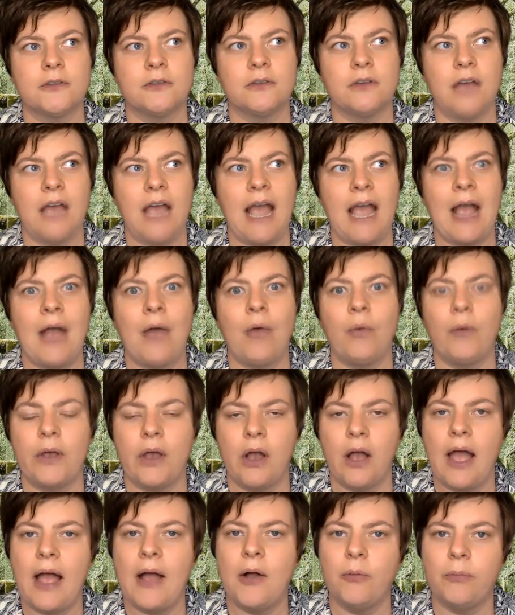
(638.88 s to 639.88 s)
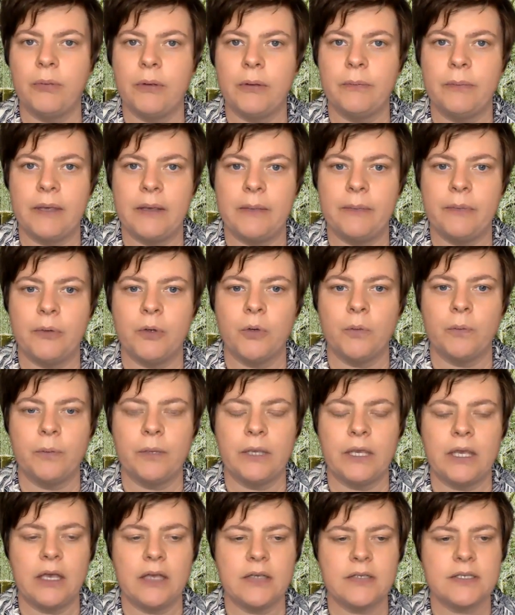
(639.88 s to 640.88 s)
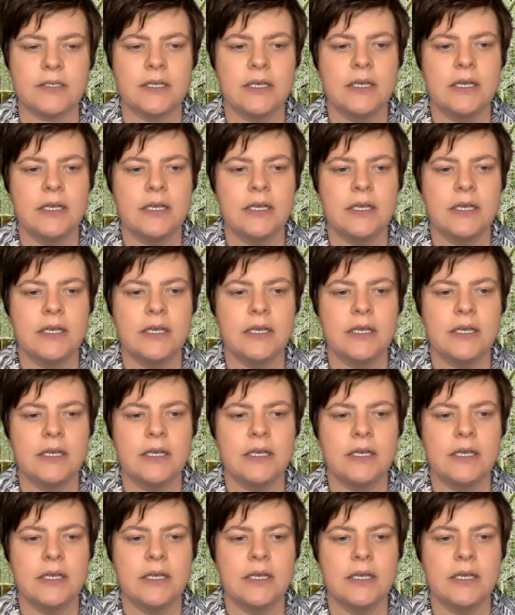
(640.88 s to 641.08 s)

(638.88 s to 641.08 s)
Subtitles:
how we are helping people, because